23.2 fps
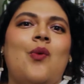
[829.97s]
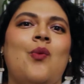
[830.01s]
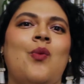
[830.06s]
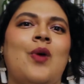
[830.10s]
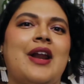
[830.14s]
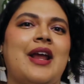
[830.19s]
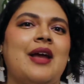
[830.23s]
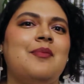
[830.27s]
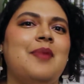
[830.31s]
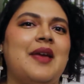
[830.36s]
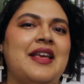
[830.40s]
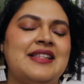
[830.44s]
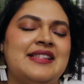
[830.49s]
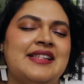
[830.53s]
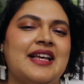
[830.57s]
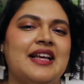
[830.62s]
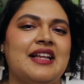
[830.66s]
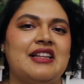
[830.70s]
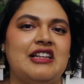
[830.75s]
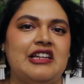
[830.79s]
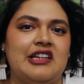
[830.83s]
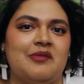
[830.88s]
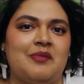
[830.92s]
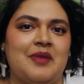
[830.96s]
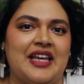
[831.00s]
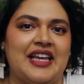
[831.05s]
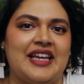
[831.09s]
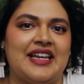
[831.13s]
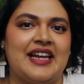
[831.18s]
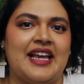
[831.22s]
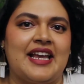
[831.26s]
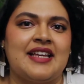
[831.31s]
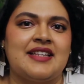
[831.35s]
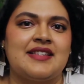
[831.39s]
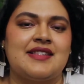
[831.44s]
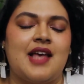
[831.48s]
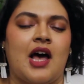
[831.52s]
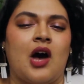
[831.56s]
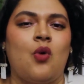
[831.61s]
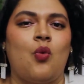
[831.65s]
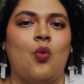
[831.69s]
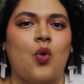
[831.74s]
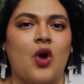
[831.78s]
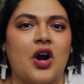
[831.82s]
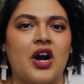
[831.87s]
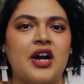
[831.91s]
what I basically mean is a
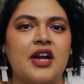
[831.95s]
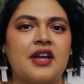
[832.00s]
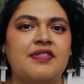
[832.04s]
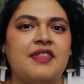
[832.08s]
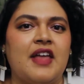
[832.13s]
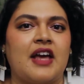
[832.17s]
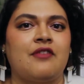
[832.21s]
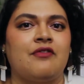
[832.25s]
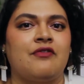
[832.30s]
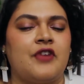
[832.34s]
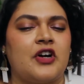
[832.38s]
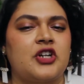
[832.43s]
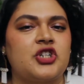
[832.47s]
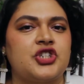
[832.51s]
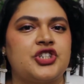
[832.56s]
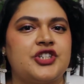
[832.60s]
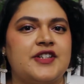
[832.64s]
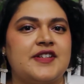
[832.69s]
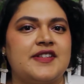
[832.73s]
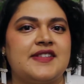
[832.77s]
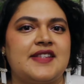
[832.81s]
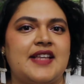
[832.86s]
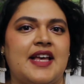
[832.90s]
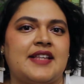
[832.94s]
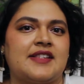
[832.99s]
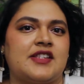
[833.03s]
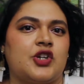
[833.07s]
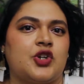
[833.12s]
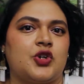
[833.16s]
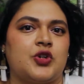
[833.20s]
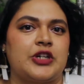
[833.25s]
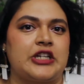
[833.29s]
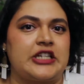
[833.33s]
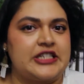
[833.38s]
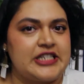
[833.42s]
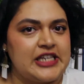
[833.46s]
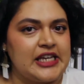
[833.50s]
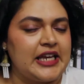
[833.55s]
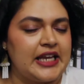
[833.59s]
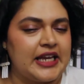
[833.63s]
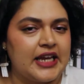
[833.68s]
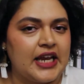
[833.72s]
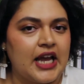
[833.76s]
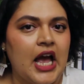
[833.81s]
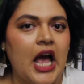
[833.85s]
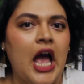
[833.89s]
work that functions as a
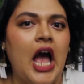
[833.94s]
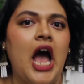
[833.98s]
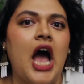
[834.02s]
critique